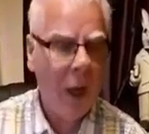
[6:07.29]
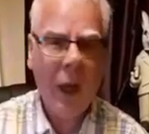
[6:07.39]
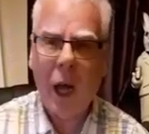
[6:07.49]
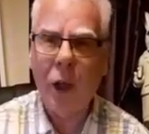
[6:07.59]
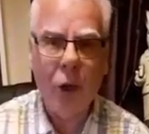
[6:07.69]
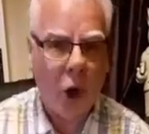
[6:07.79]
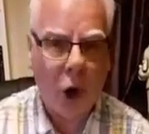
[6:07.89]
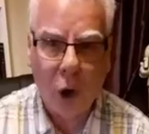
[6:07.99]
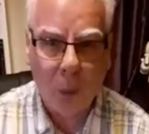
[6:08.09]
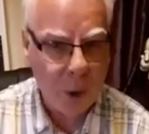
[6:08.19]
and
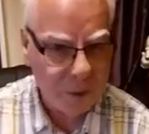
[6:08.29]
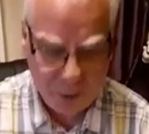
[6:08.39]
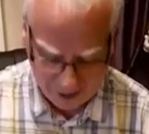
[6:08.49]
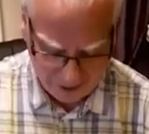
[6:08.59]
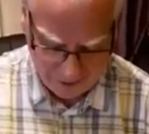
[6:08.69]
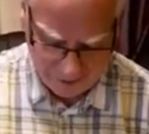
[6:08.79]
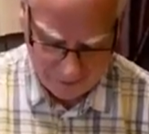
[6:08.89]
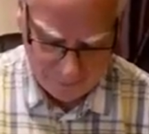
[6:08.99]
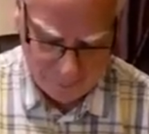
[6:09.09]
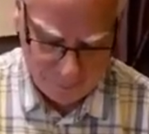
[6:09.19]
all was bright.
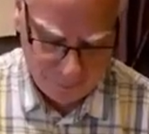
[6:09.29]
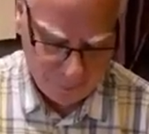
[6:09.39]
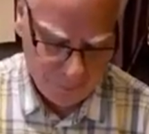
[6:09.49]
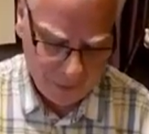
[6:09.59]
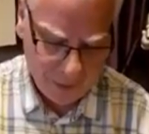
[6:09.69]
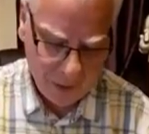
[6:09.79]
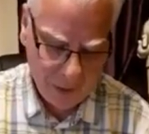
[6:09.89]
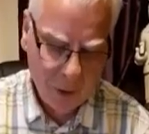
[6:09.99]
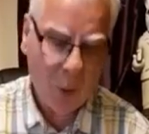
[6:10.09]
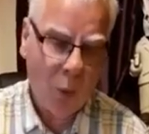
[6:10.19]

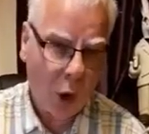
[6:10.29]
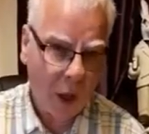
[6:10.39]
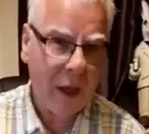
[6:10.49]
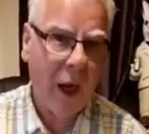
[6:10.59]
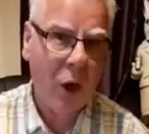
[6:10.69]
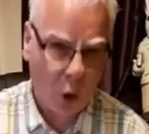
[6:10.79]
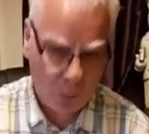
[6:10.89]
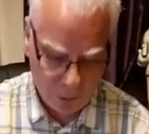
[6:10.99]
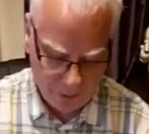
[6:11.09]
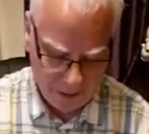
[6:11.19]
What a
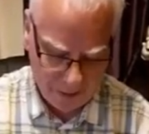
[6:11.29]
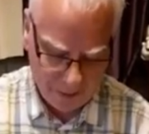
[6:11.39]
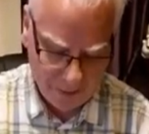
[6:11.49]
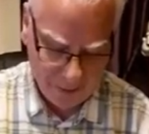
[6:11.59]
compliment.